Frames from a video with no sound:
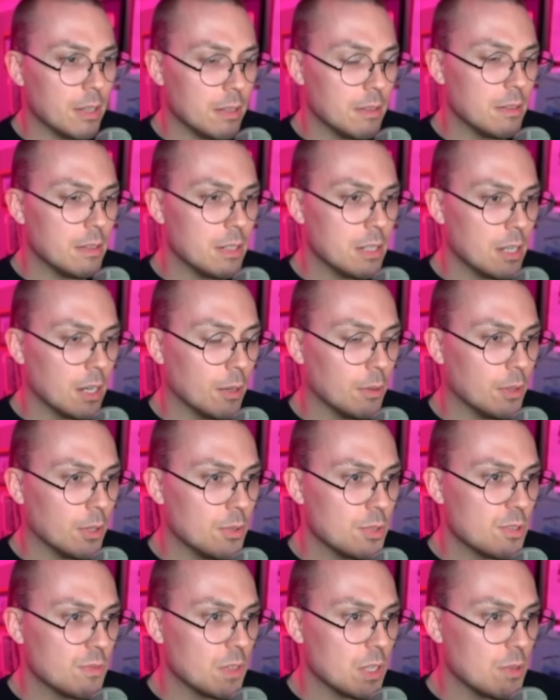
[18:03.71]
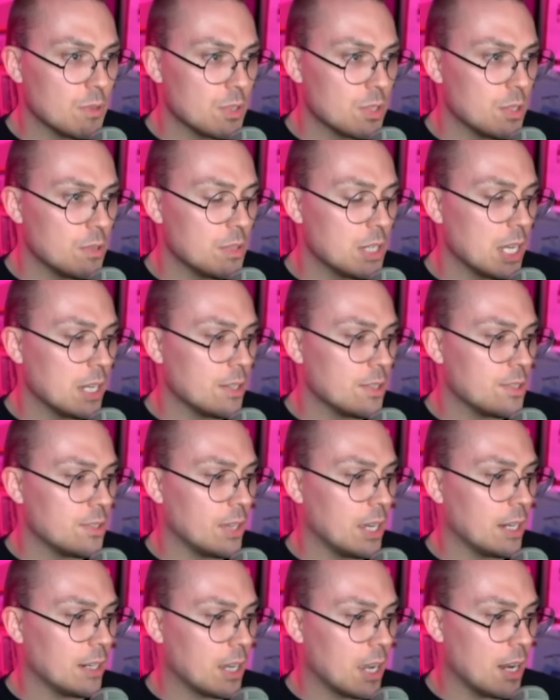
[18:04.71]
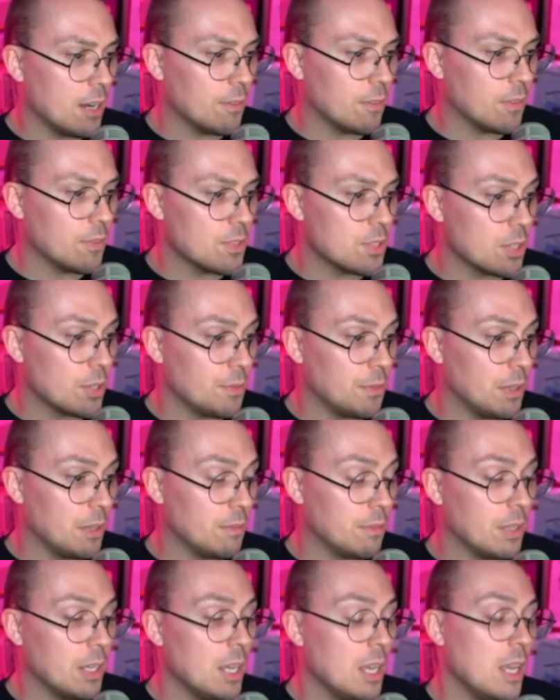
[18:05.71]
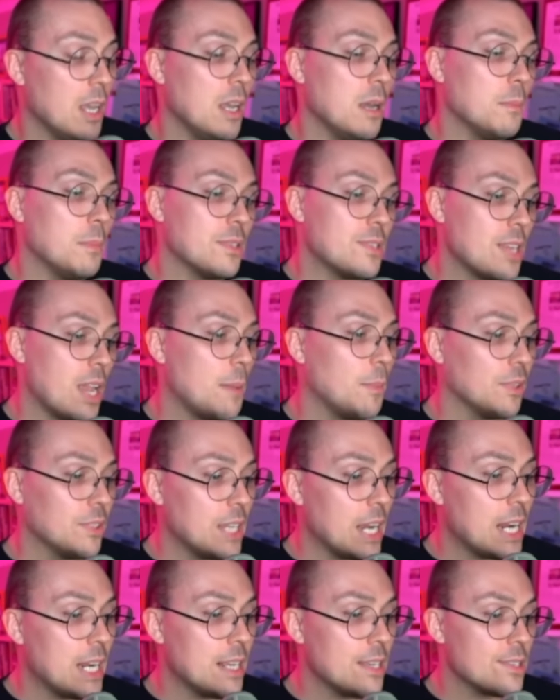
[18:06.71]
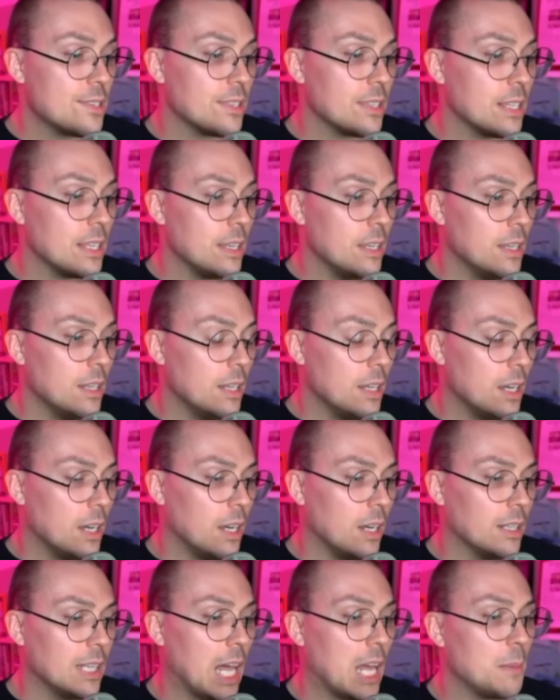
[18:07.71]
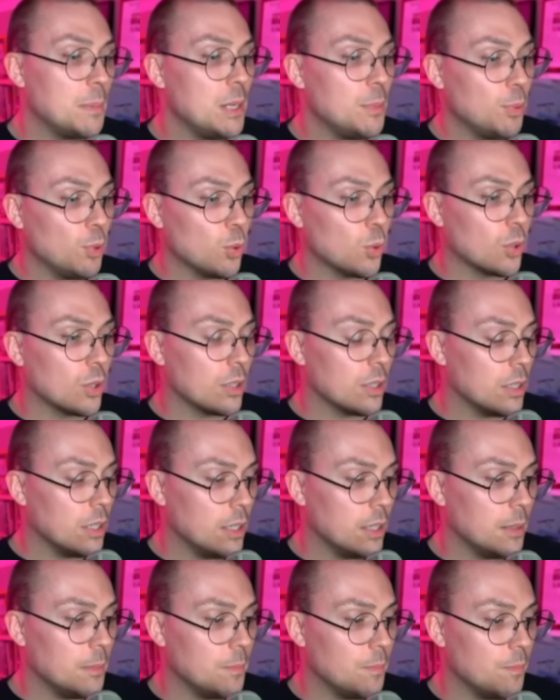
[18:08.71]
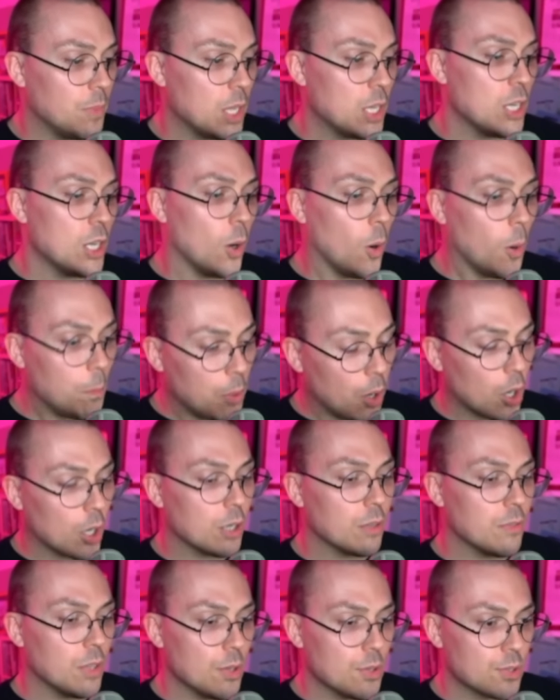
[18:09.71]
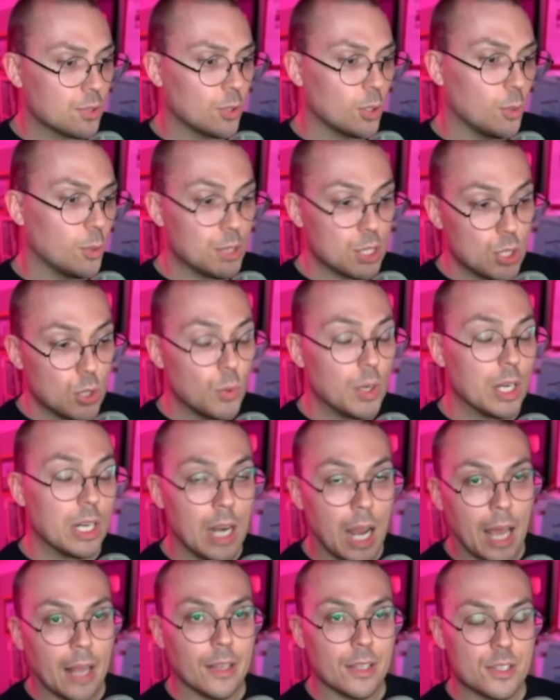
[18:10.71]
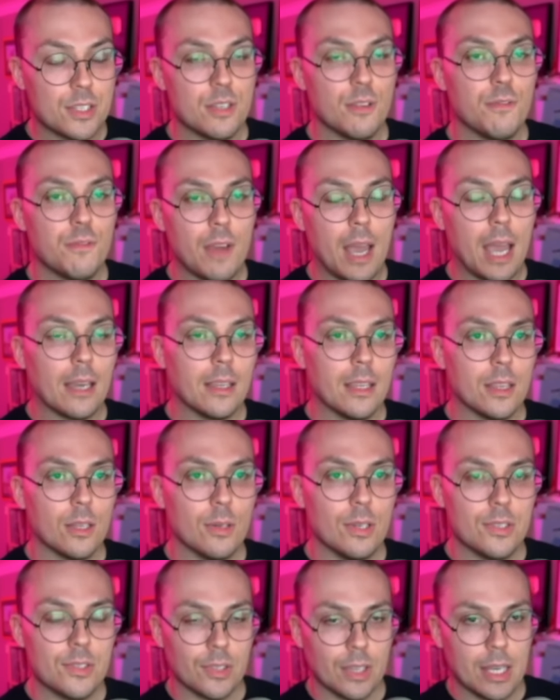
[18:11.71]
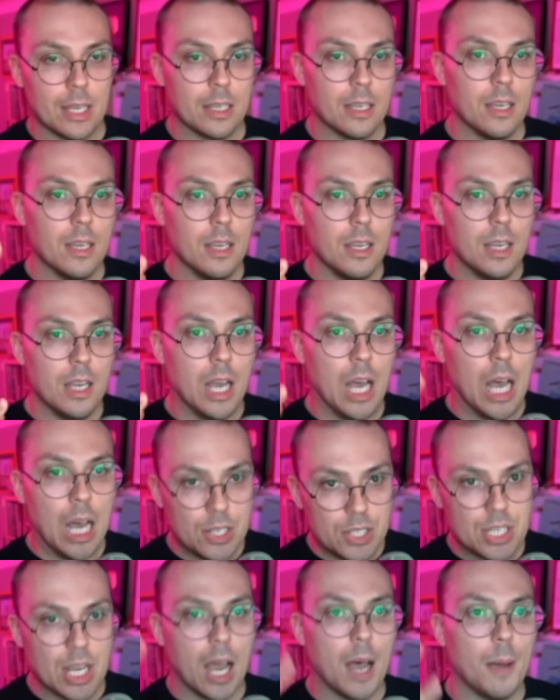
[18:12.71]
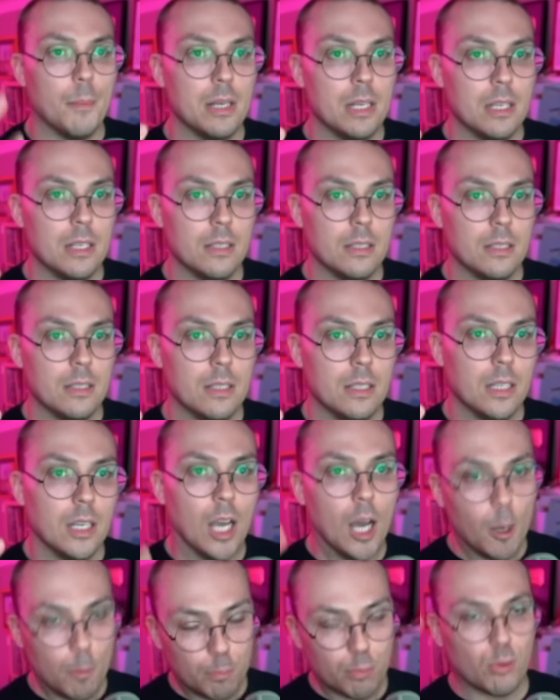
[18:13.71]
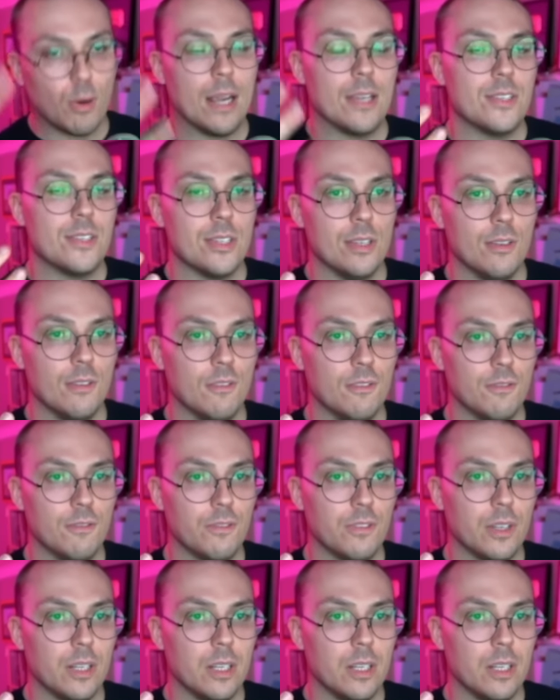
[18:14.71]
And, you know, those views do tend to slant kind of conservative, but simultaneously, a lot of people who are, you know, a part of those groups do acknowledge the fact that there is like a dominant, oppressive,